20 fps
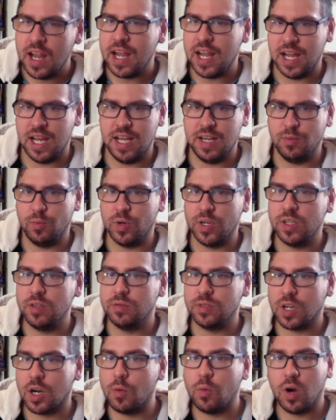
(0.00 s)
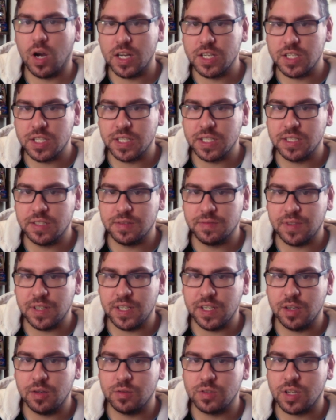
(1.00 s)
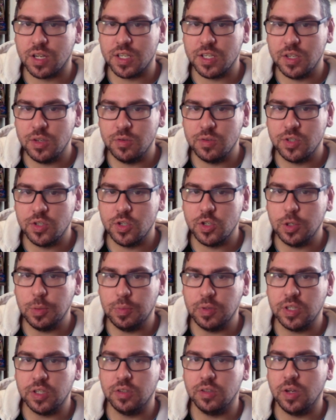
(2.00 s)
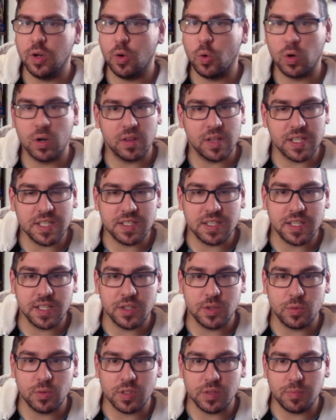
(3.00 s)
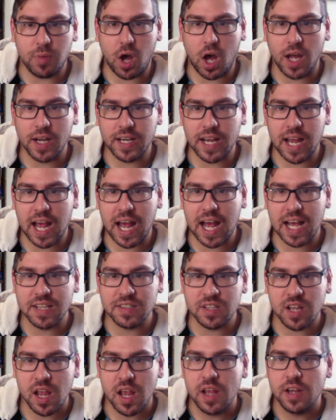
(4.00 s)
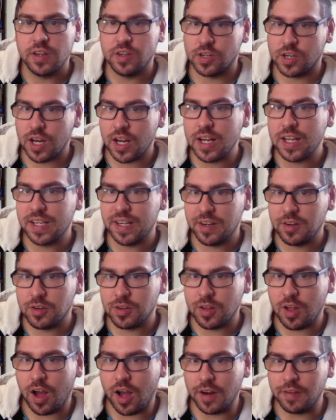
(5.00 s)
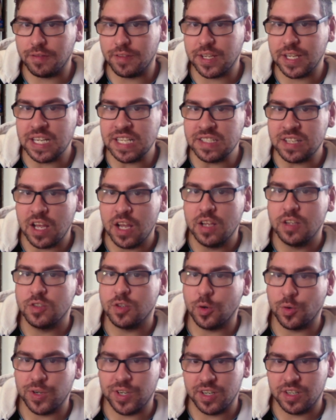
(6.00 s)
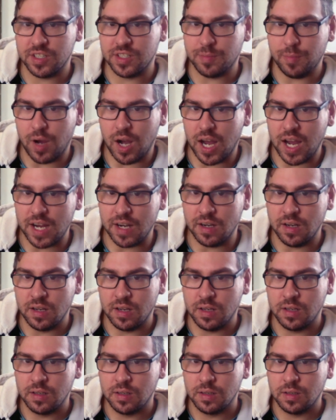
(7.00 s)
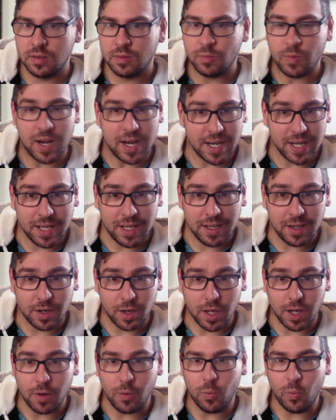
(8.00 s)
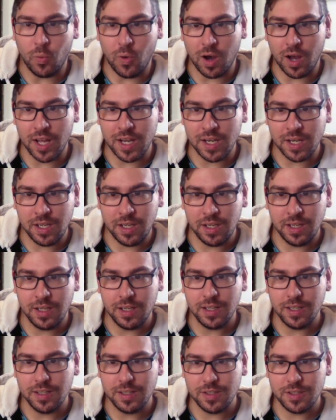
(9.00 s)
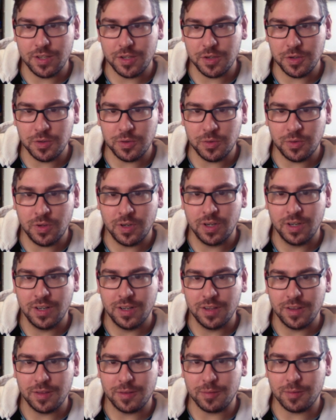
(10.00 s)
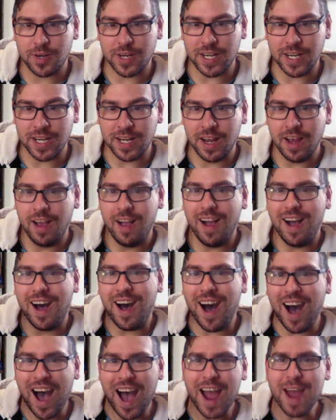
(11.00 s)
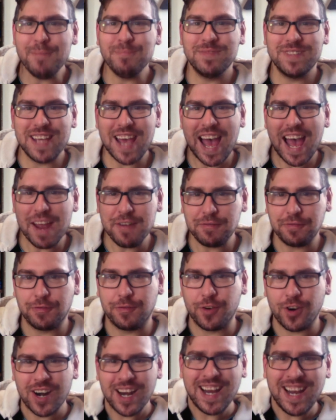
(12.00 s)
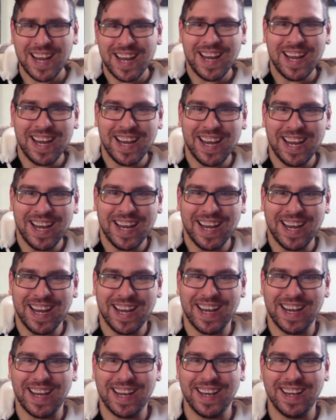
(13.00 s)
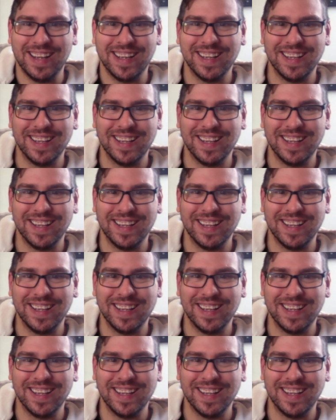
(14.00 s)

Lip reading: And when you start watching his videos on YouTube or listening to his podcast, you're going to hear a lot of these. So here's mine. Ready? 1, 2, 3. I'm debt free!